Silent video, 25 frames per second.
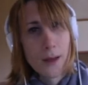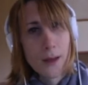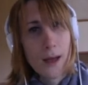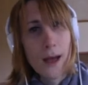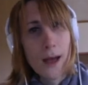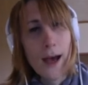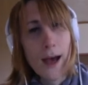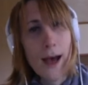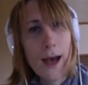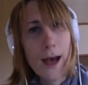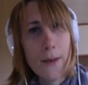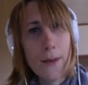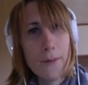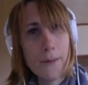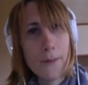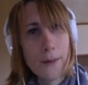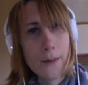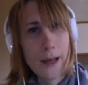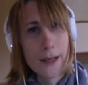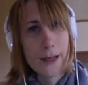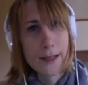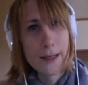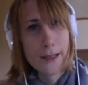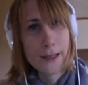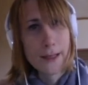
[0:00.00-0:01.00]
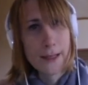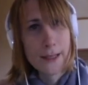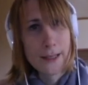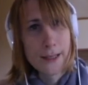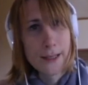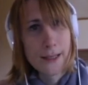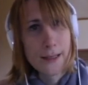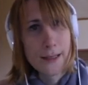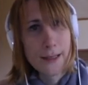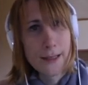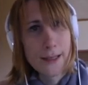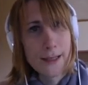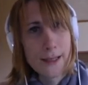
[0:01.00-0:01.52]
And
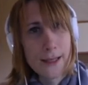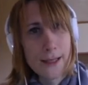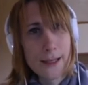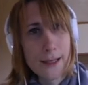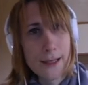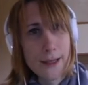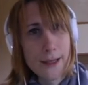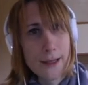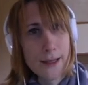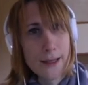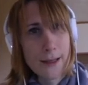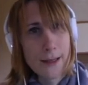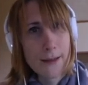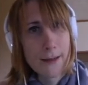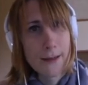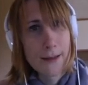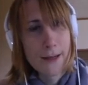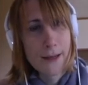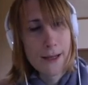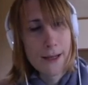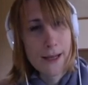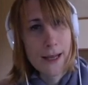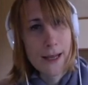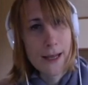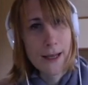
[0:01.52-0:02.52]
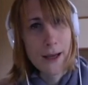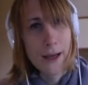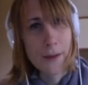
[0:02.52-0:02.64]
it